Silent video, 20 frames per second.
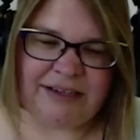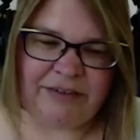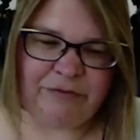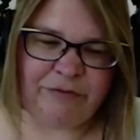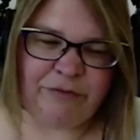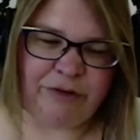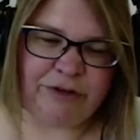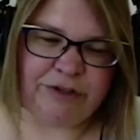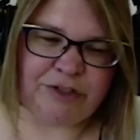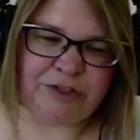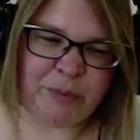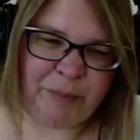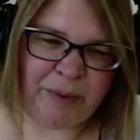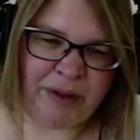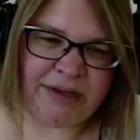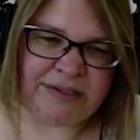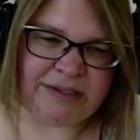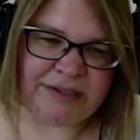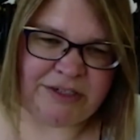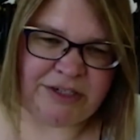for a
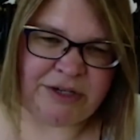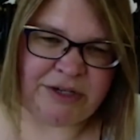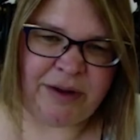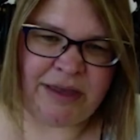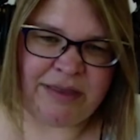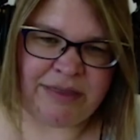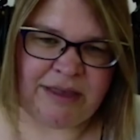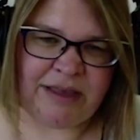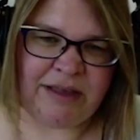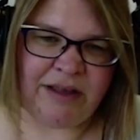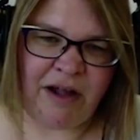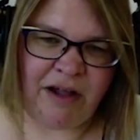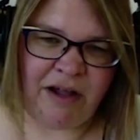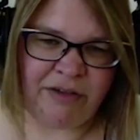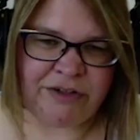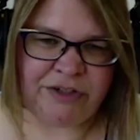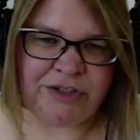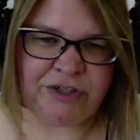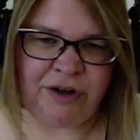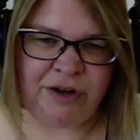soapbox issue, I think
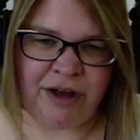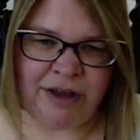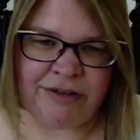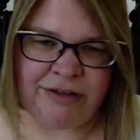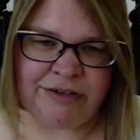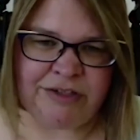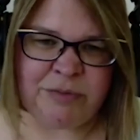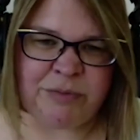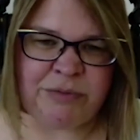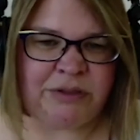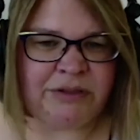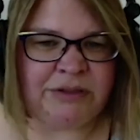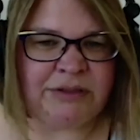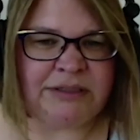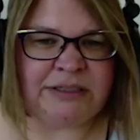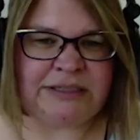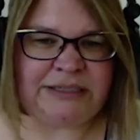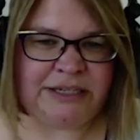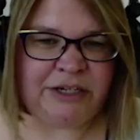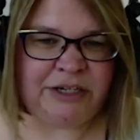college costs will
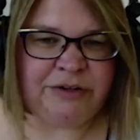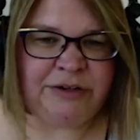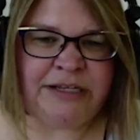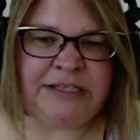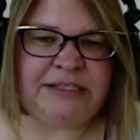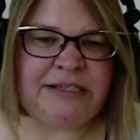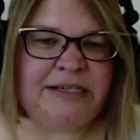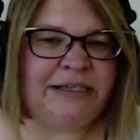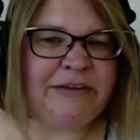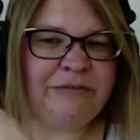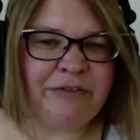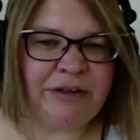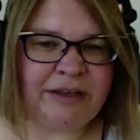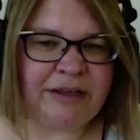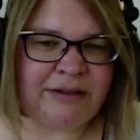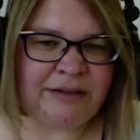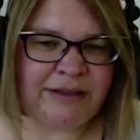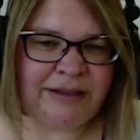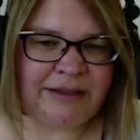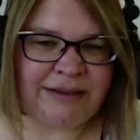decrease
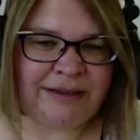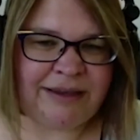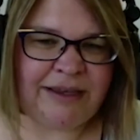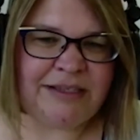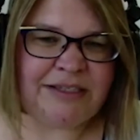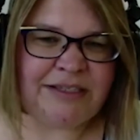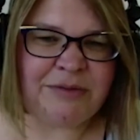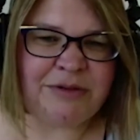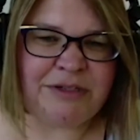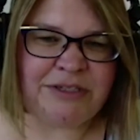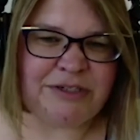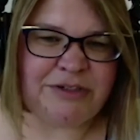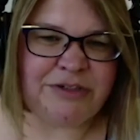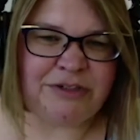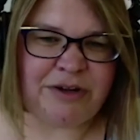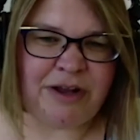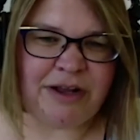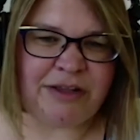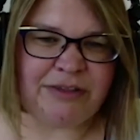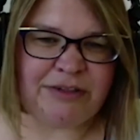significantly as soon as there's
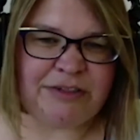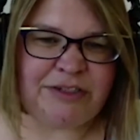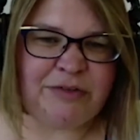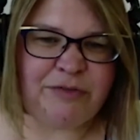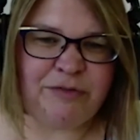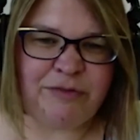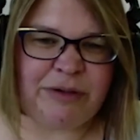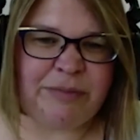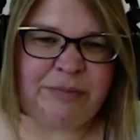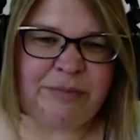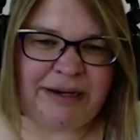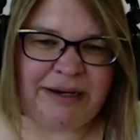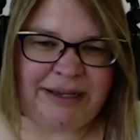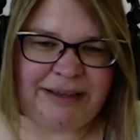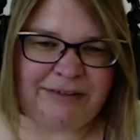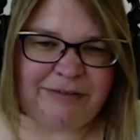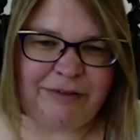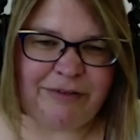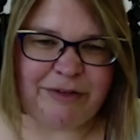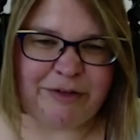not this free money
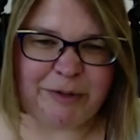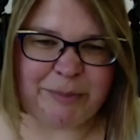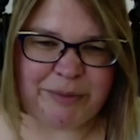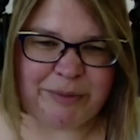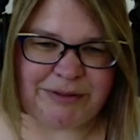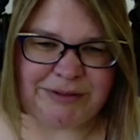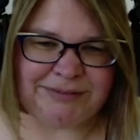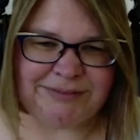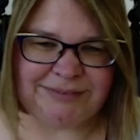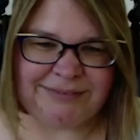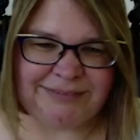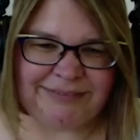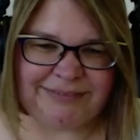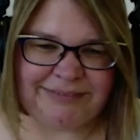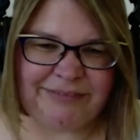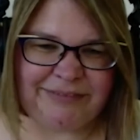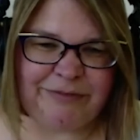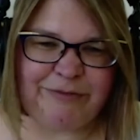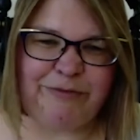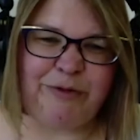available
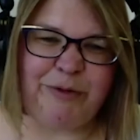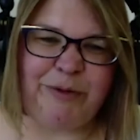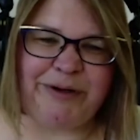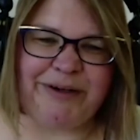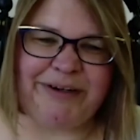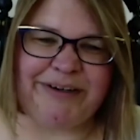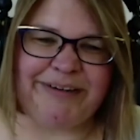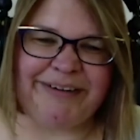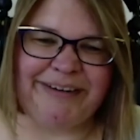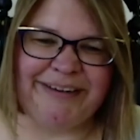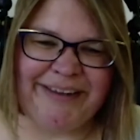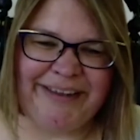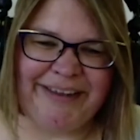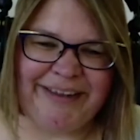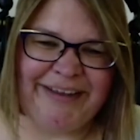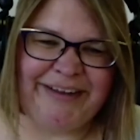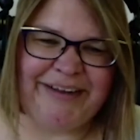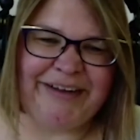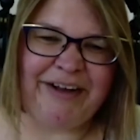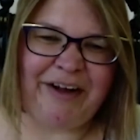for
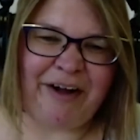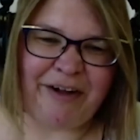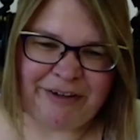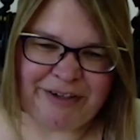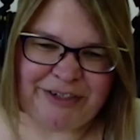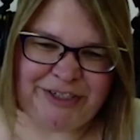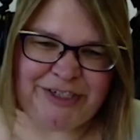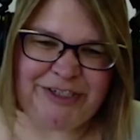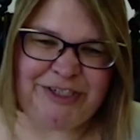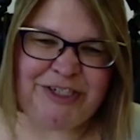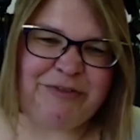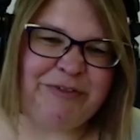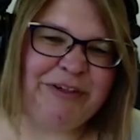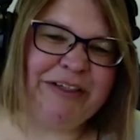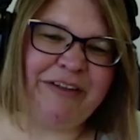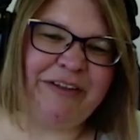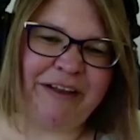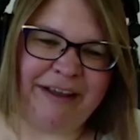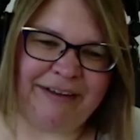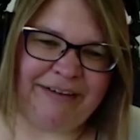colleges to
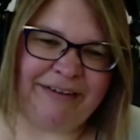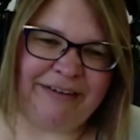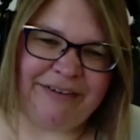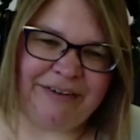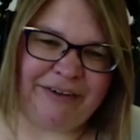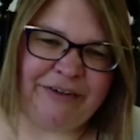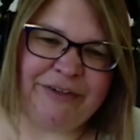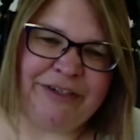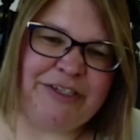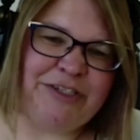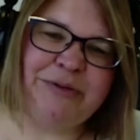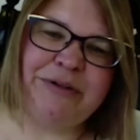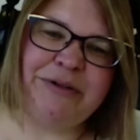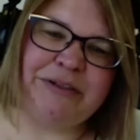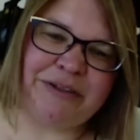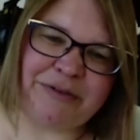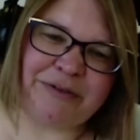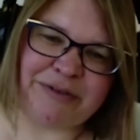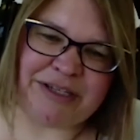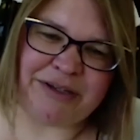rely on all these student
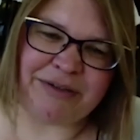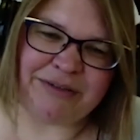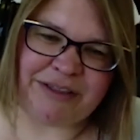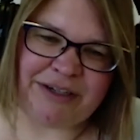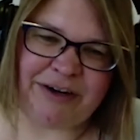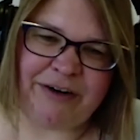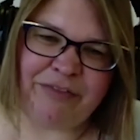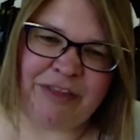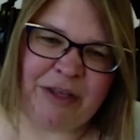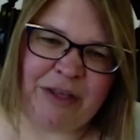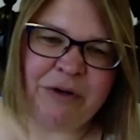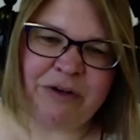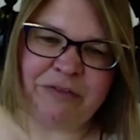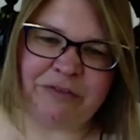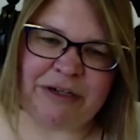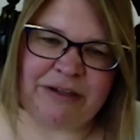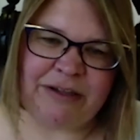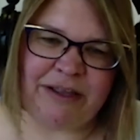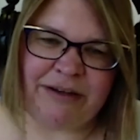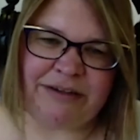loans out there. If they weren't
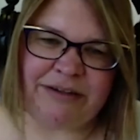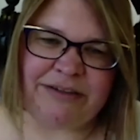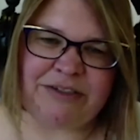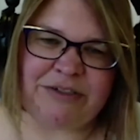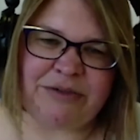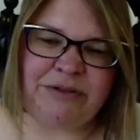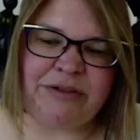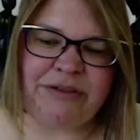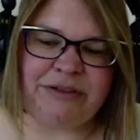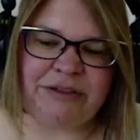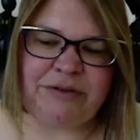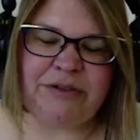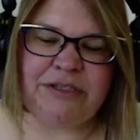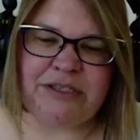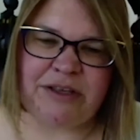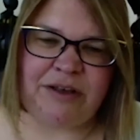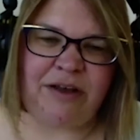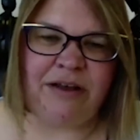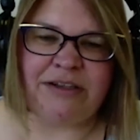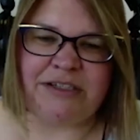relying on student loans,
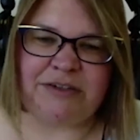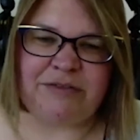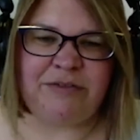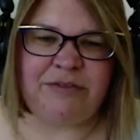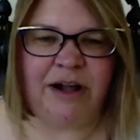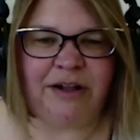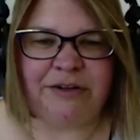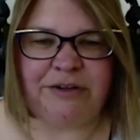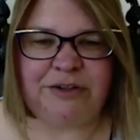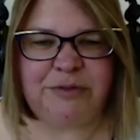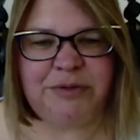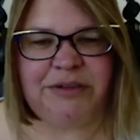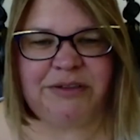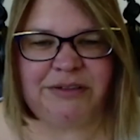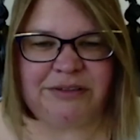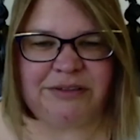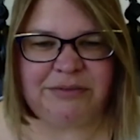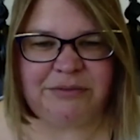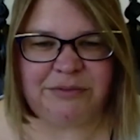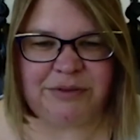the cost of college
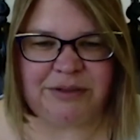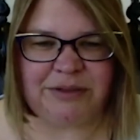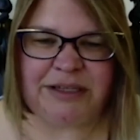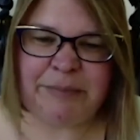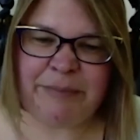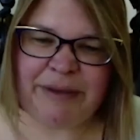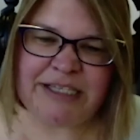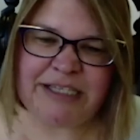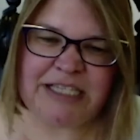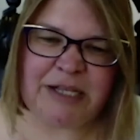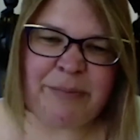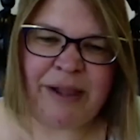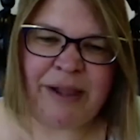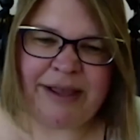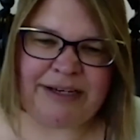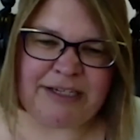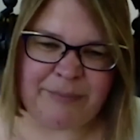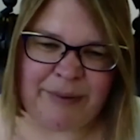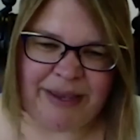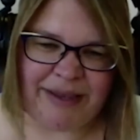it's supply
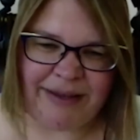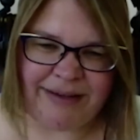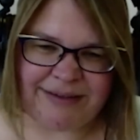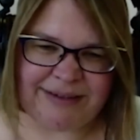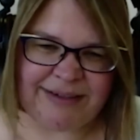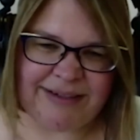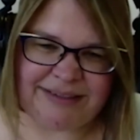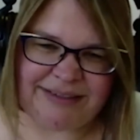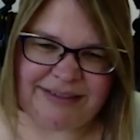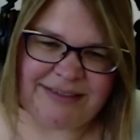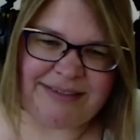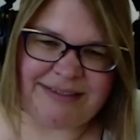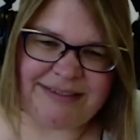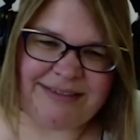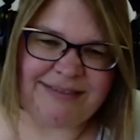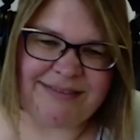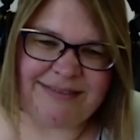and demand. It's